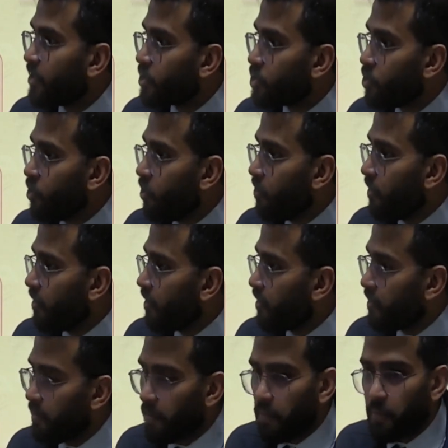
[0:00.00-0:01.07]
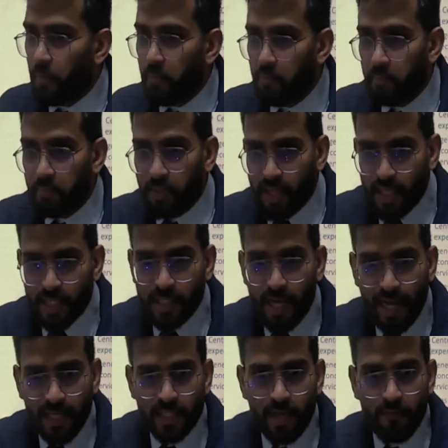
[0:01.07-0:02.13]
So these
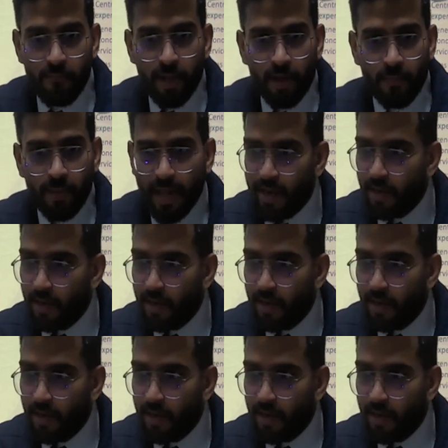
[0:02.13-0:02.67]
guys have become